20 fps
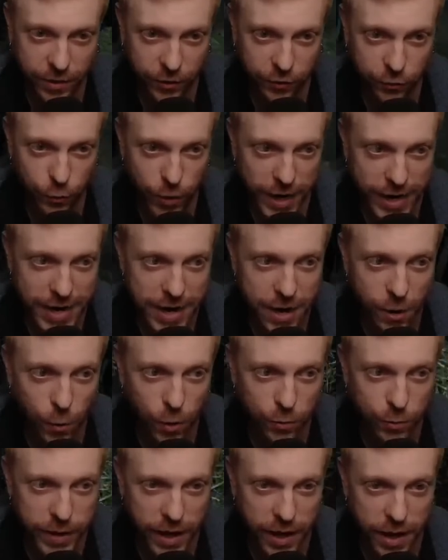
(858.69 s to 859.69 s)
this right here
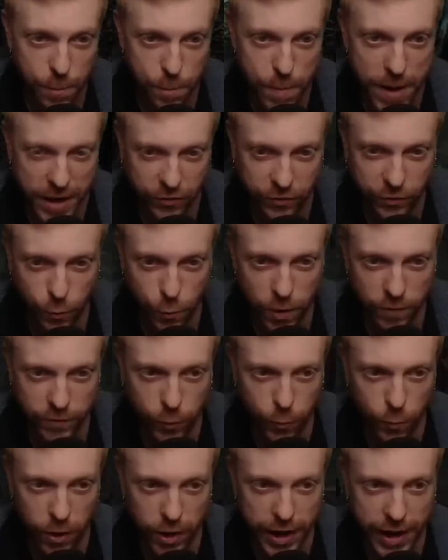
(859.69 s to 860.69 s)
would be an amazing
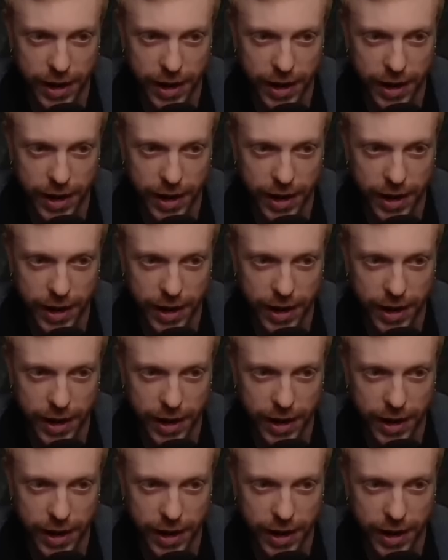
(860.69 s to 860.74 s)
1v1.